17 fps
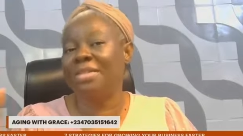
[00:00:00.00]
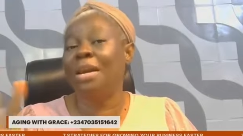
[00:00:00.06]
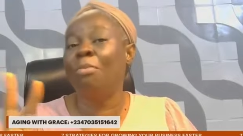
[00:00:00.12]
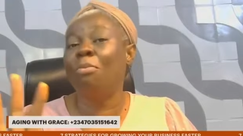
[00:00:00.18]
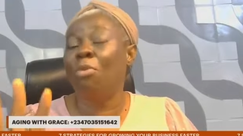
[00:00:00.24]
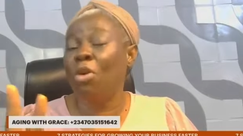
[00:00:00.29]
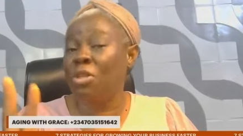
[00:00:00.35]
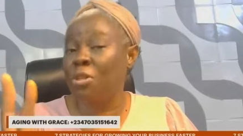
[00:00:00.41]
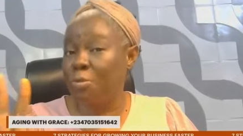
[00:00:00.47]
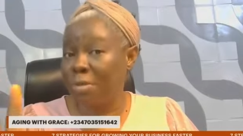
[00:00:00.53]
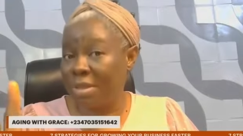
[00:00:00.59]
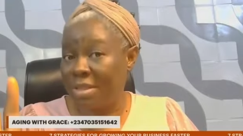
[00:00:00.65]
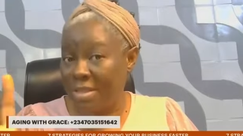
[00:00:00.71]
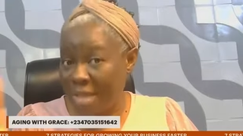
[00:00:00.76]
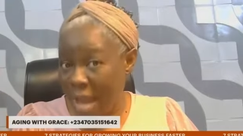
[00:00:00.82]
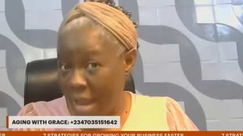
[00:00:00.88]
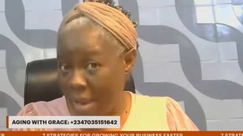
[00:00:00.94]
There must
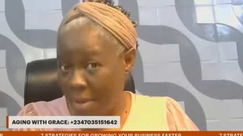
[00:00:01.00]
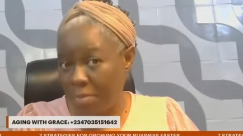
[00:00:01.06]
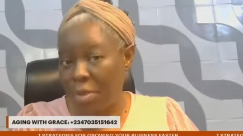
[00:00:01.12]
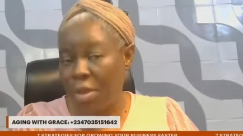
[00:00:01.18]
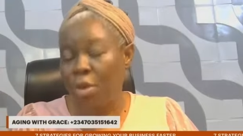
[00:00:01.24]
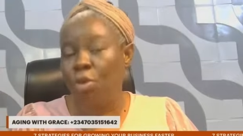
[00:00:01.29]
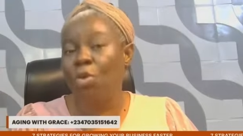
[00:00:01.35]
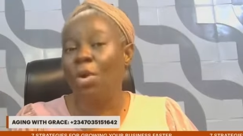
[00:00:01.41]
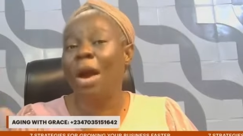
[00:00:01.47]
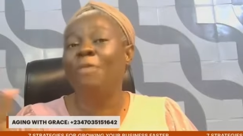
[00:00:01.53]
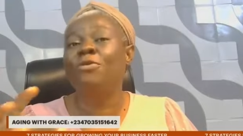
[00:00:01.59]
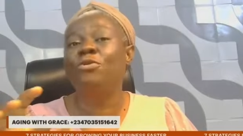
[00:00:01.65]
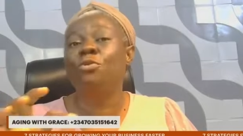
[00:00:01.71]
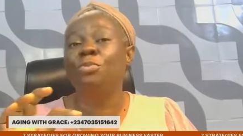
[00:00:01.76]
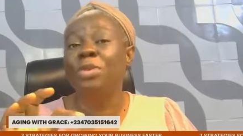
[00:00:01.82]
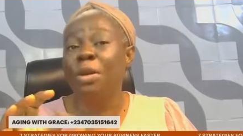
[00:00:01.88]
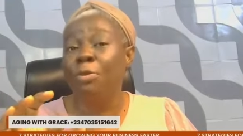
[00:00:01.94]
be time. You have
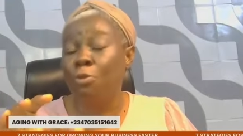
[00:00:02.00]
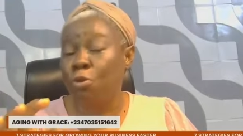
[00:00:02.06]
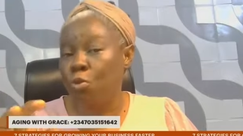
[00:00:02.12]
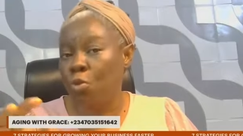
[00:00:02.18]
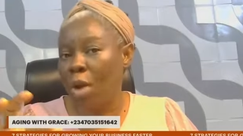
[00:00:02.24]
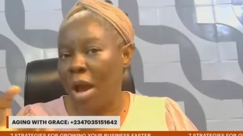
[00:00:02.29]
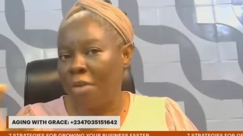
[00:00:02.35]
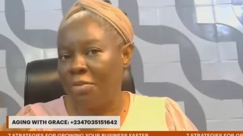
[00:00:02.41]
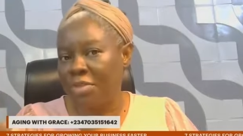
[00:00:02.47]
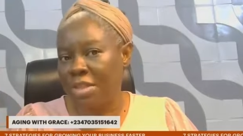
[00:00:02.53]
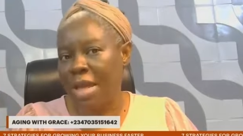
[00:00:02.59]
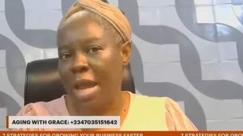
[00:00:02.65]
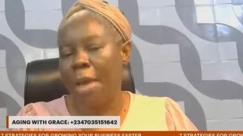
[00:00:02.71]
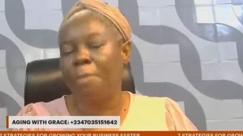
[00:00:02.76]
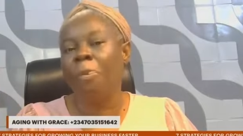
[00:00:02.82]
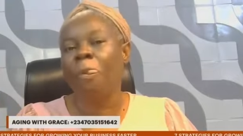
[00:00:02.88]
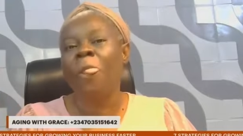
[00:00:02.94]
to be able to have
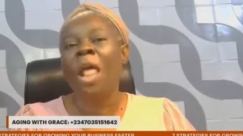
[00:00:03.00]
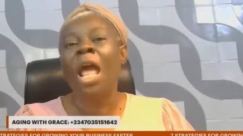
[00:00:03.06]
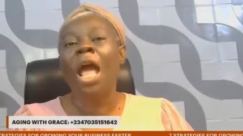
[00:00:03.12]
time.